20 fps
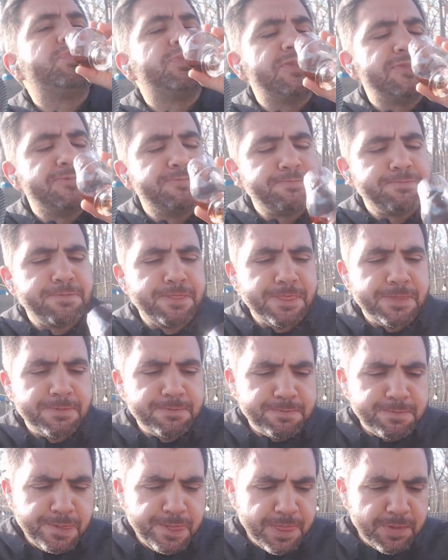
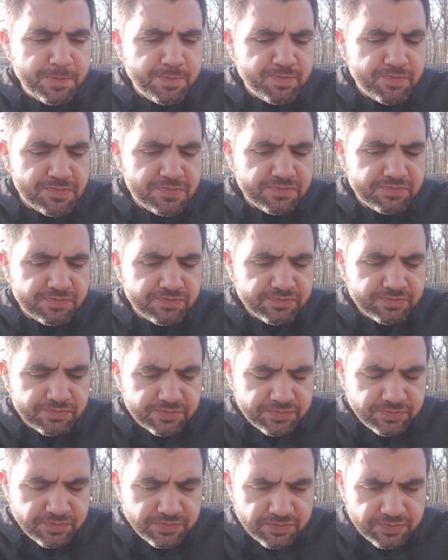
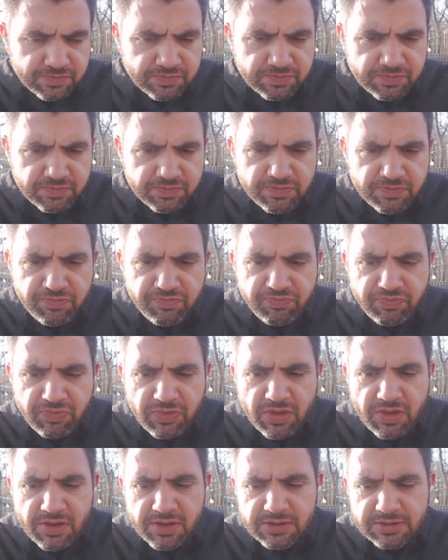
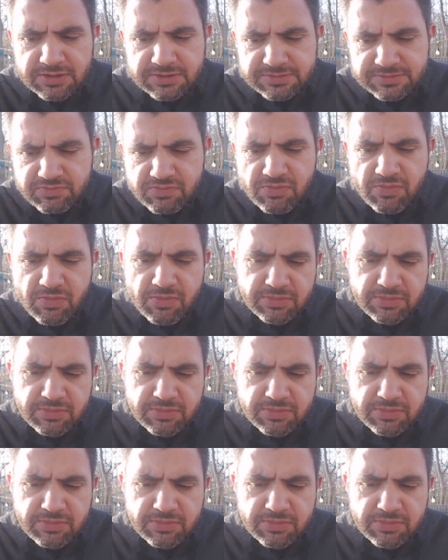[no speech]